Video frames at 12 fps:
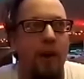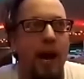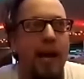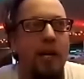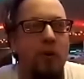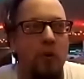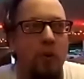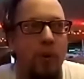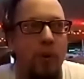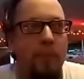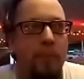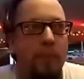I grew
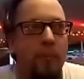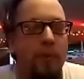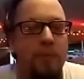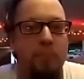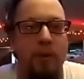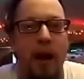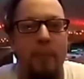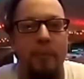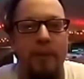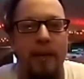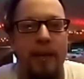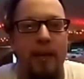up was
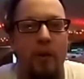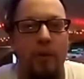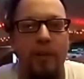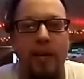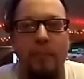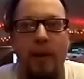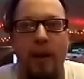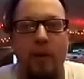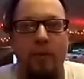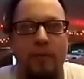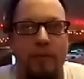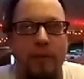probably only about